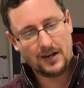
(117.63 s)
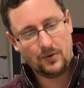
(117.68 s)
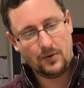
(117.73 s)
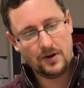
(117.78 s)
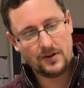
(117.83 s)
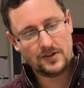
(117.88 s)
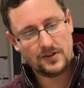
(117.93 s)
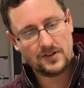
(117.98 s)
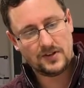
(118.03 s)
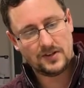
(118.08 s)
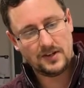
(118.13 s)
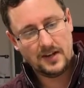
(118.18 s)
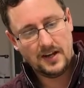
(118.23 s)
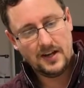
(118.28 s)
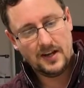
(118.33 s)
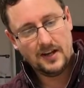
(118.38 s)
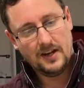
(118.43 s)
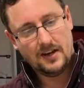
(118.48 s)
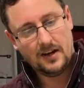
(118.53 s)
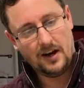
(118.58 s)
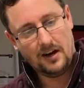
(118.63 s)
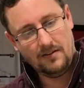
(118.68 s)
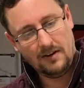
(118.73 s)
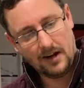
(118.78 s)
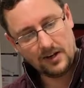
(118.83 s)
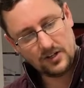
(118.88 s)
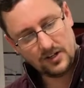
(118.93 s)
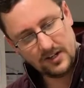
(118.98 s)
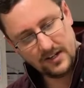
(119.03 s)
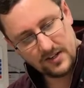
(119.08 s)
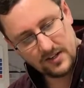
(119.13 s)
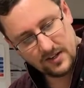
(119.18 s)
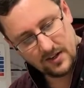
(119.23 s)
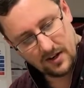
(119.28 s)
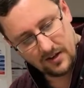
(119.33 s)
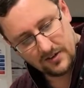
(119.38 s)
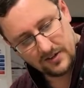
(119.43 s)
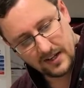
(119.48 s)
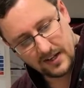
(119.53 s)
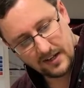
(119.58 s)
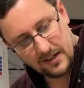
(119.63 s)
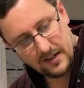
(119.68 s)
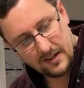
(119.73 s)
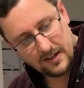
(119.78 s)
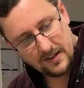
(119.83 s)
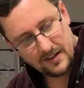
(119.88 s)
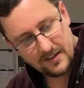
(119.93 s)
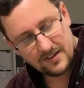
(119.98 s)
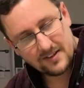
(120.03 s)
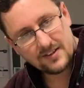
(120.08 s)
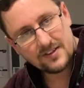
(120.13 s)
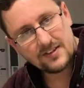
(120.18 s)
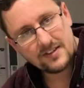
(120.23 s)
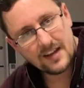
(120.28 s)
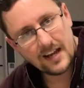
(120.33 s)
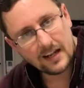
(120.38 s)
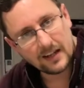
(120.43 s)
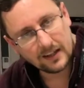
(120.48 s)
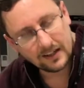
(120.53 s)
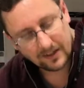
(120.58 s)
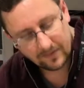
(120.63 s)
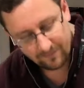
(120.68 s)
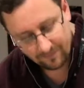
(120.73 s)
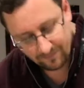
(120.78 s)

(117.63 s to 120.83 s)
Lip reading: ones are actually starting to sink,